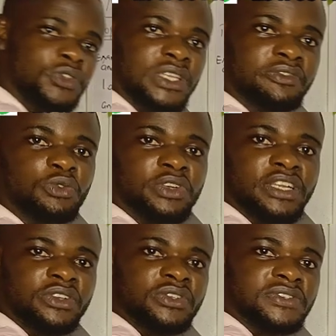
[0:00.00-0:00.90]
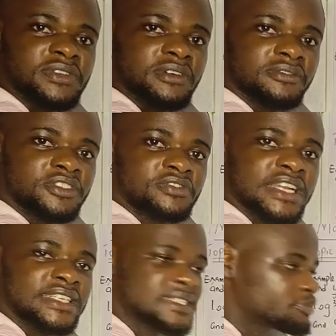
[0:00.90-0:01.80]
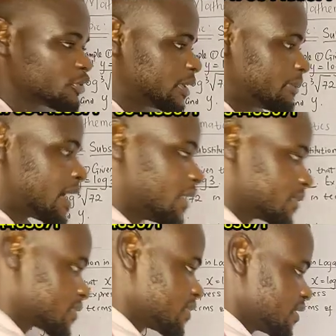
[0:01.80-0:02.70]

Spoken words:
going to give you what you're going to solve. Try this problem out.